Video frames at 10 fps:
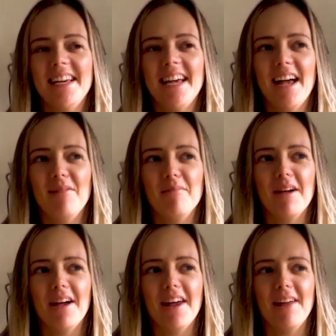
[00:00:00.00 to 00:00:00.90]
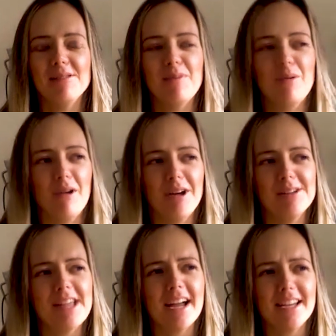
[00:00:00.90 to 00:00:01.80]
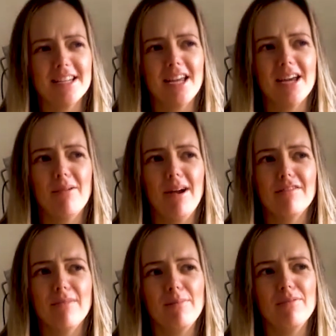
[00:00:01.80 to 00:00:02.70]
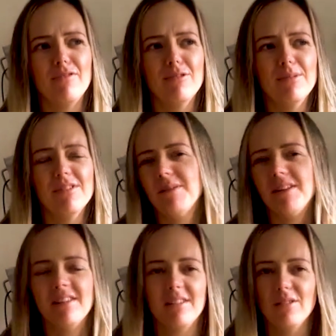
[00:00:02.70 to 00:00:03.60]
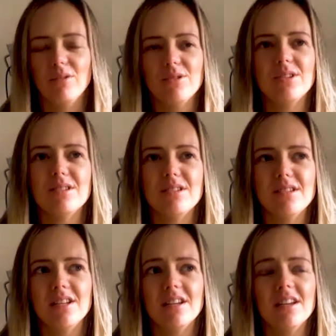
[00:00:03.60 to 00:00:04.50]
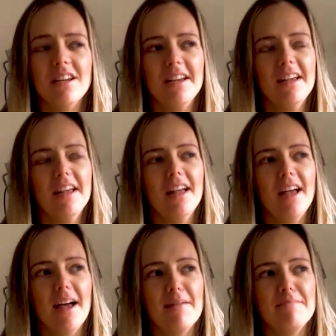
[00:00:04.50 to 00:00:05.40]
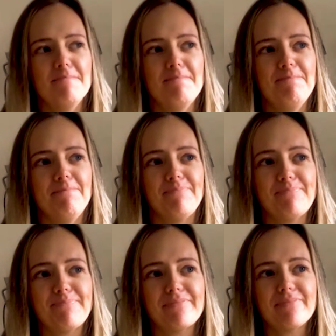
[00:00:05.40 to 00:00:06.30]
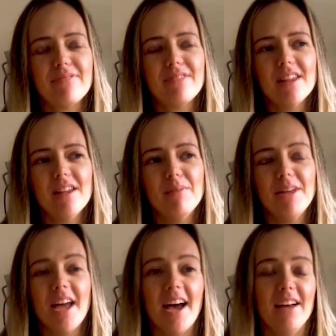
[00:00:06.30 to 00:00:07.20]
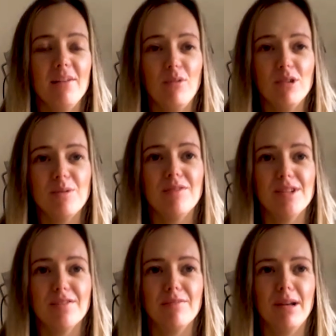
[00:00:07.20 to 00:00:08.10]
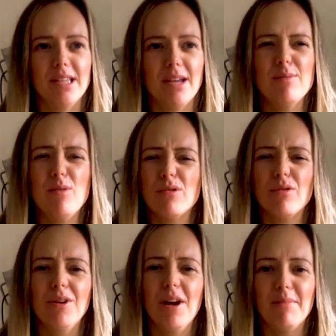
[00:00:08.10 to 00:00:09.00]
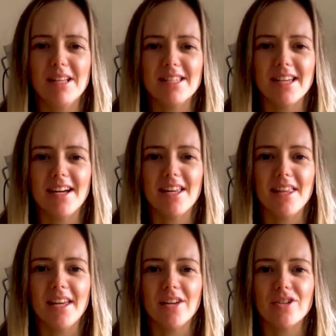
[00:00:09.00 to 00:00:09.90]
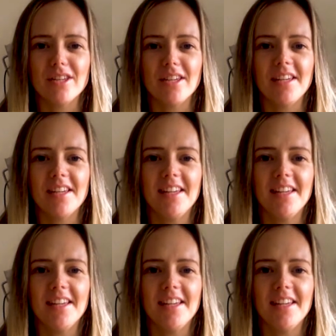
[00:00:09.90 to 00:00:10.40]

um, and i was a bit worried is that going to take away from my performance i mean nonsense it didn't um, but yeah it was a bit of a different mindset it was a more grown up mindset i think actually